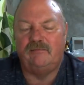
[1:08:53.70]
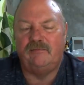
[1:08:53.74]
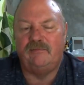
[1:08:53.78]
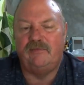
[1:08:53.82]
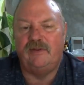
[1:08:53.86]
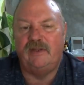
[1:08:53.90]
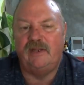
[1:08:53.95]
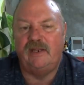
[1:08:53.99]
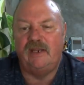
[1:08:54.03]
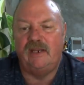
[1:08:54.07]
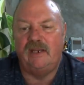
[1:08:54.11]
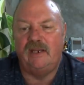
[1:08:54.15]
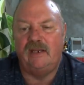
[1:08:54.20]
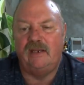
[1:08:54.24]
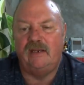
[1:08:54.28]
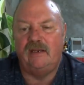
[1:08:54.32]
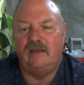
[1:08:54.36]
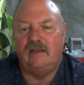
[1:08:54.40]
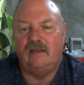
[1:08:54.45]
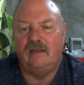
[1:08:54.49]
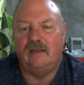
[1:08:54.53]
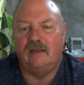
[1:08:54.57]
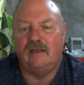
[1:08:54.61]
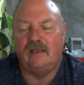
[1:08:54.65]

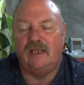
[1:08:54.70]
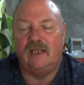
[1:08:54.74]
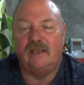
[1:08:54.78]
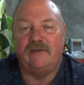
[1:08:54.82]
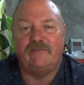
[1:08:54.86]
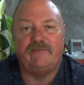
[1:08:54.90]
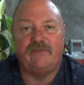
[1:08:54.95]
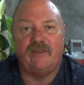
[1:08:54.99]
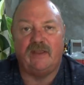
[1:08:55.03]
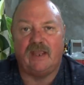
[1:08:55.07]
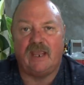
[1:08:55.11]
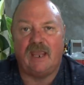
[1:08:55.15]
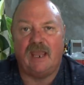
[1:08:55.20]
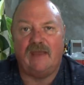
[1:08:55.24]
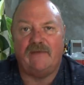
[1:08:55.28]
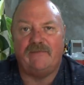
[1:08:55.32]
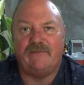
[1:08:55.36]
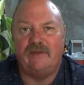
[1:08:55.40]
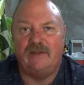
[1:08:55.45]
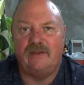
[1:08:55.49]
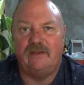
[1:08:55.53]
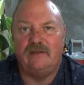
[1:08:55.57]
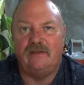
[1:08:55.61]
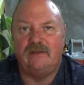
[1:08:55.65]
the gift that
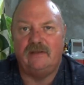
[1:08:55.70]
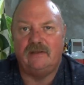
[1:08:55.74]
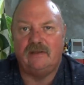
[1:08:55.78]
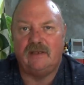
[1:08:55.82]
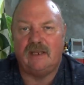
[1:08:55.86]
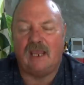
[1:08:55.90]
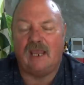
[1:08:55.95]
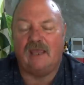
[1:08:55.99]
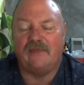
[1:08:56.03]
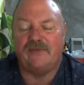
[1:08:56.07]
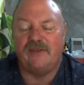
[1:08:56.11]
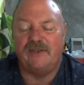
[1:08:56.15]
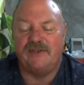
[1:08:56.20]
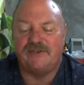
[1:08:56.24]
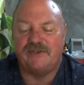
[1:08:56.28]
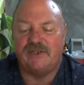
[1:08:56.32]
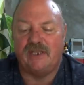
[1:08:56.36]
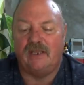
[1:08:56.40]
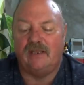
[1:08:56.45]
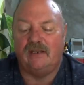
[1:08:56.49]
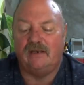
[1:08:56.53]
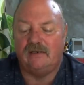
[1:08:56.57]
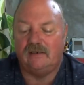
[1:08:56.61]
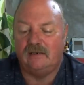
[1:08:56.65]
Kathy
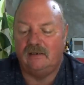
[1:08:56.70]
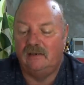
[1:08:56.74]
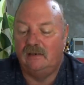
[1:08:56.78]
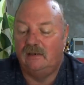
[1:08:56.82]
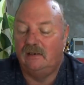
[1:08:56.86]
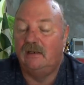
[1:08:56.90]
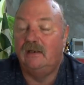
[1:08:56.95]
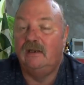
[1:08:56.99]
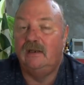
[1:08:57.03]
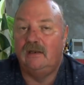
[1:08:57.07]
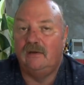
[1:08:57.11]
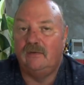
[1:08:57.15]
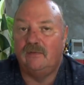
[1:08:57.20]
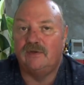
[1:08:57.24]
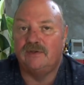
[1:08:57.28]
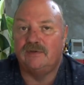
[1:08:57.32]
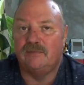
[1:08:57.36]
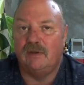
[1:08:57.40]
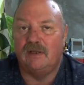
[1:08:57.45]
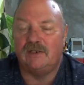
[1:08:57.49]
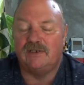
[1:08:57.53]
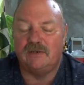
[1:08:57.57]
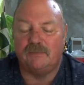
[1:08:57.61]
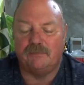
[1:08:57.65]
sent was
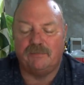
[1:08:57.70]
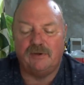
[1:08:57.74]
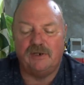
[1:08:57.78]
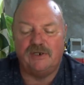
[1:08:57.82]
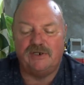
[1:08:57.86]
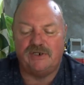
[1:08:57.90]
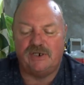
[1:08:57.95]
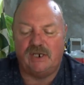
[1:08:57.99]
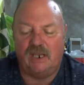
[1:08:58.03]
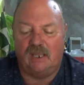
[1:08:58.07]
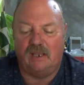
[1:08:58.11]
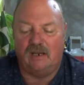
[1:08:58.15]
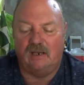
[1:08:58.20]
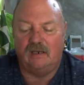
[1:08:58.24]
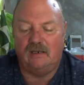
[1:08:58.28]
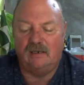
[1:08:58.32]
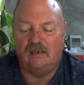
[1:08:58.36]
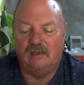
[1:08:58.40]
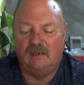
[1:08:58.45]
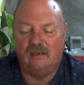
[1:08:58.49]
much appreciated,